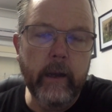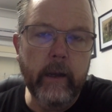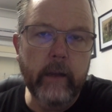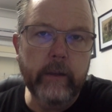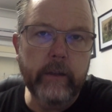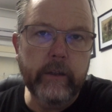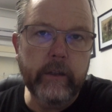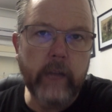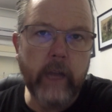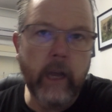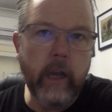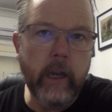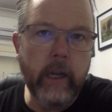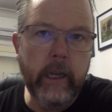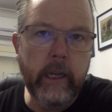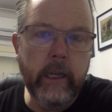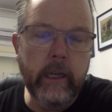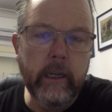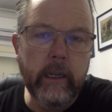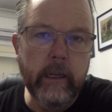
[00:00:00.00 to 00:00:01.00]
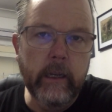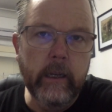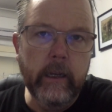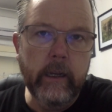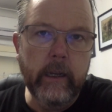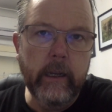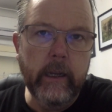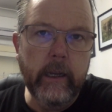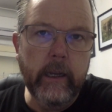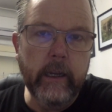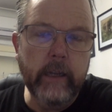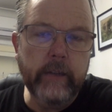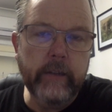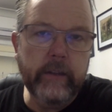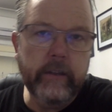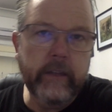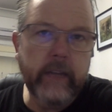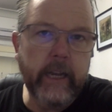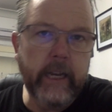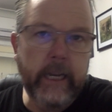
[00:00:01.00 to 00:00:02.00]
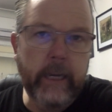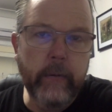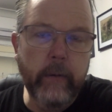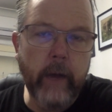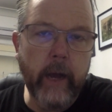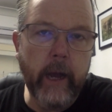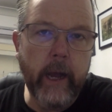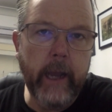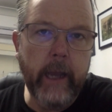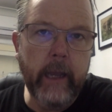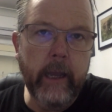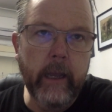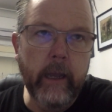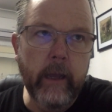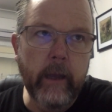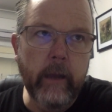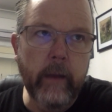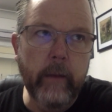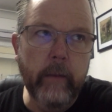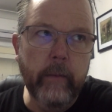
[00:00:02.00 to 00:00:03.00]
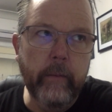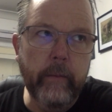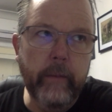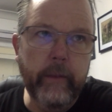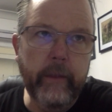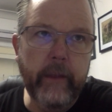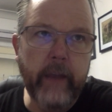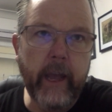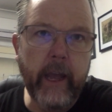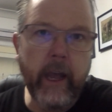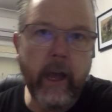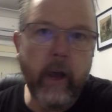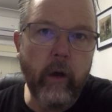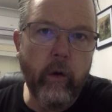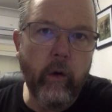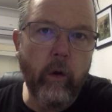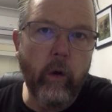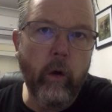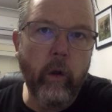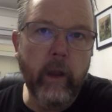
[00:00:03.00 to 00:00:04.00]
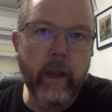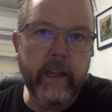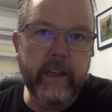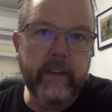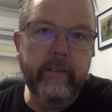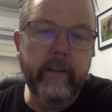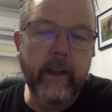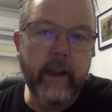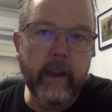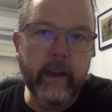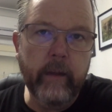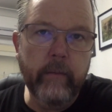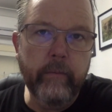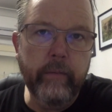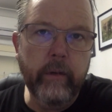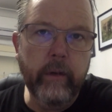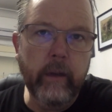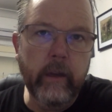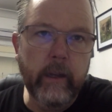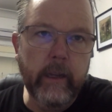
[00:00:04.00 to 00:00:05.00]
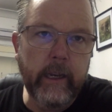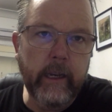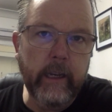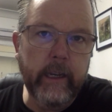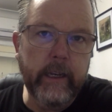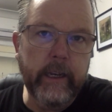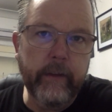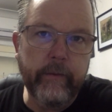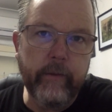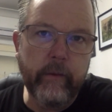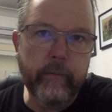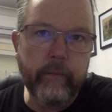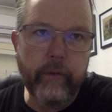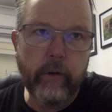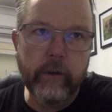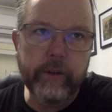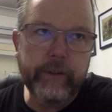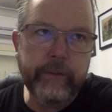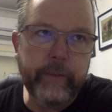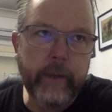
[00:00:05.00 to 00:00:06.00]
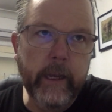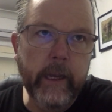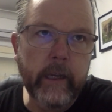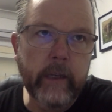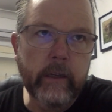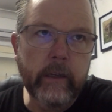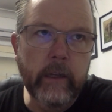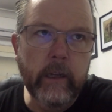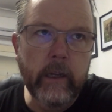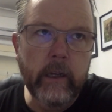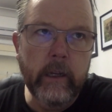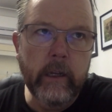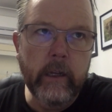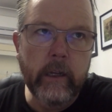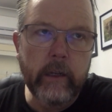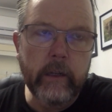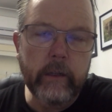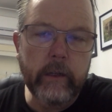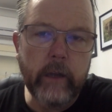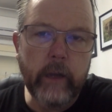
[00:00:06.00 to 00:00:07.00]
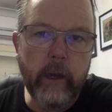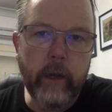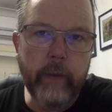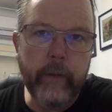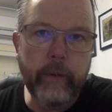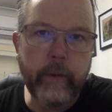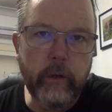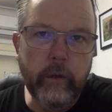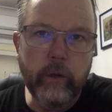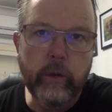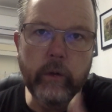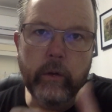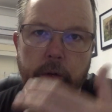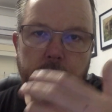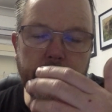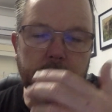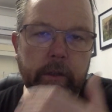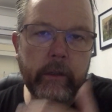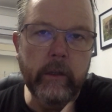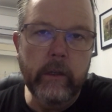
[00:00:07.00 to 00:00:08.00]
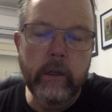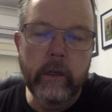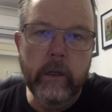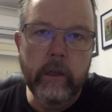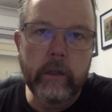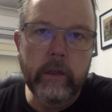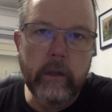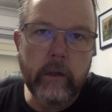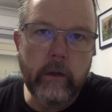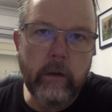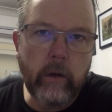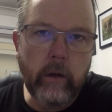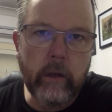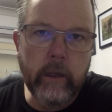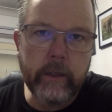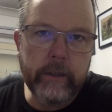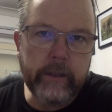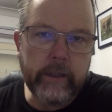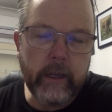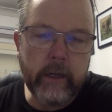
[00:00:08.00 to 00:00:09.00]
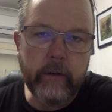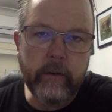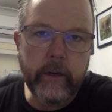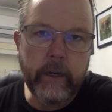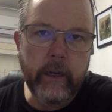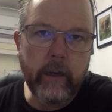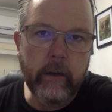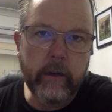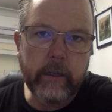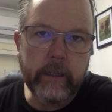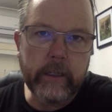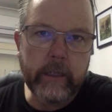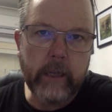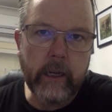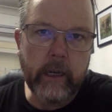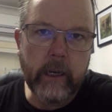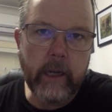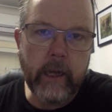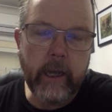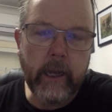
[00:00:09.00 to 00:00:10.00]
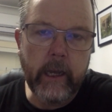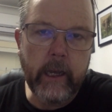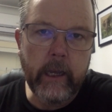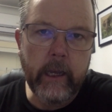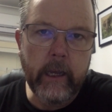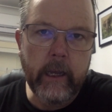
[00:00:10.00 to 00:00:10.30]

slowly in a steady way, but they are all a completely different prospect to open the doors to all and sundry on a Sunday.